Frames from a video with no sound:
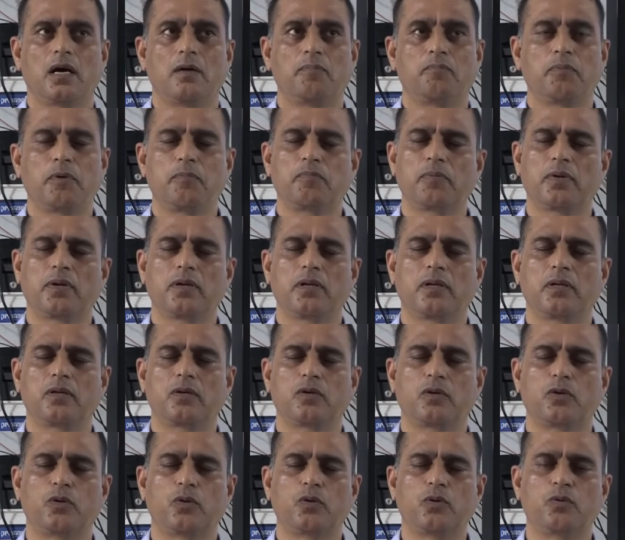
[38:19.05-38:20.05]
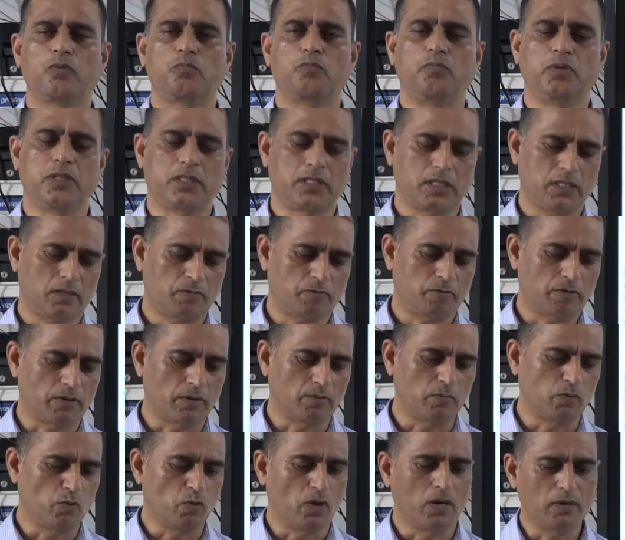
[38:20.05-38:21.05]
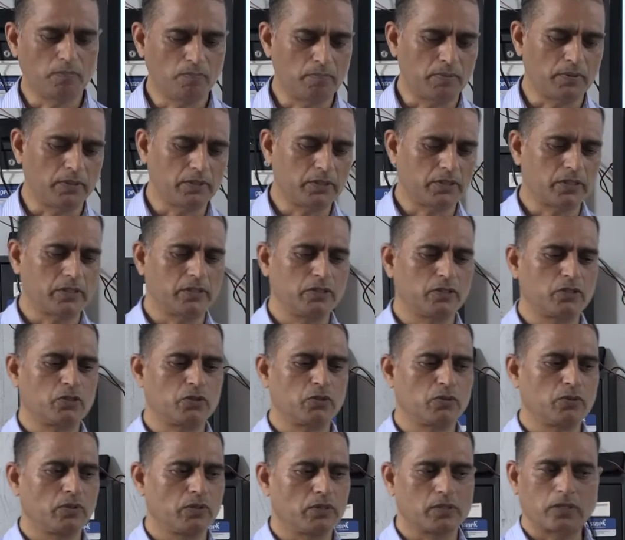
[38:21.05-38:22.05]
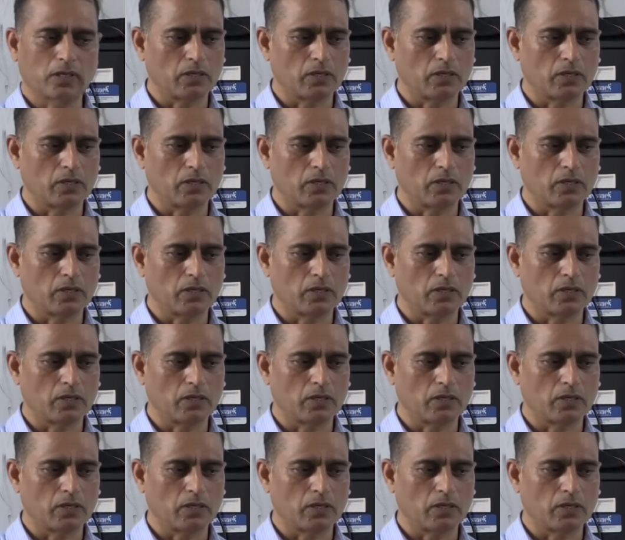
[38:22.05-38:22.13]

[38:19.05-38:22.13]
People who visit from one place to